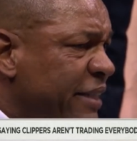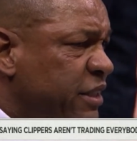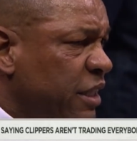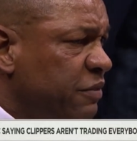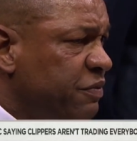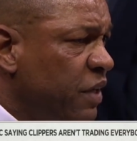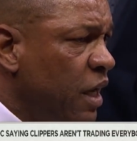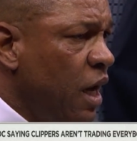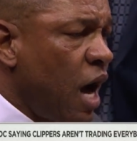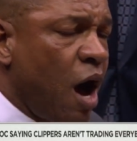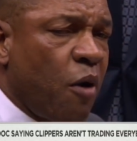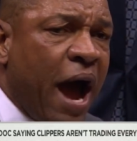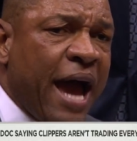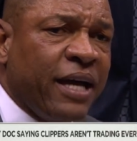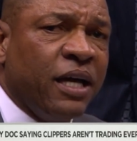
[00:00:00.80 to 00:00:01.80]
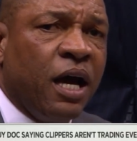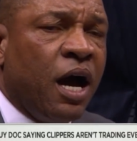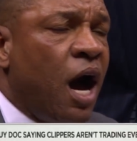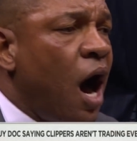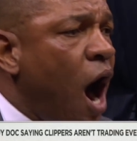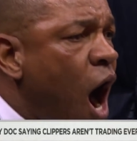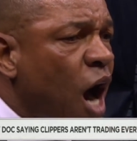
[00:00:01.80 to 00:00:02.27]
on the Blake Griffin trade.
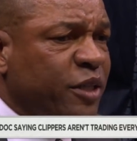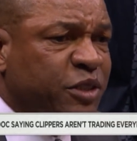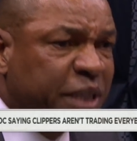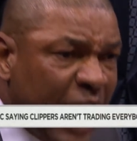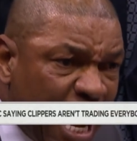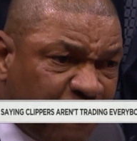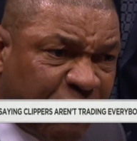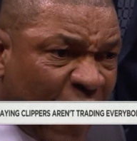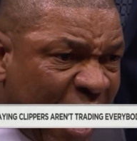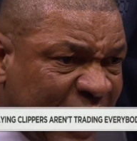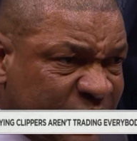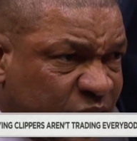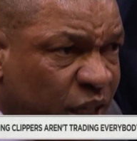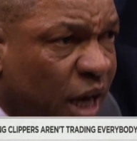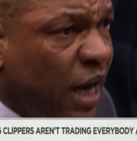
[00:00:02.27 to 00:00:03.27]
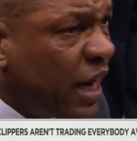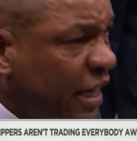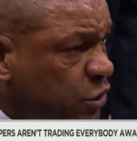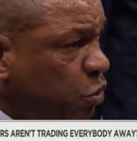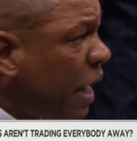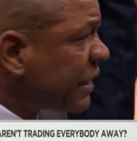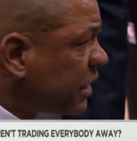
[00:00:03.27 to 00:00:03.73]
Doc Rivers
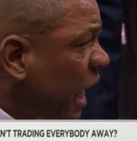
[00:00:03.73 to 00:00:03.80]
saying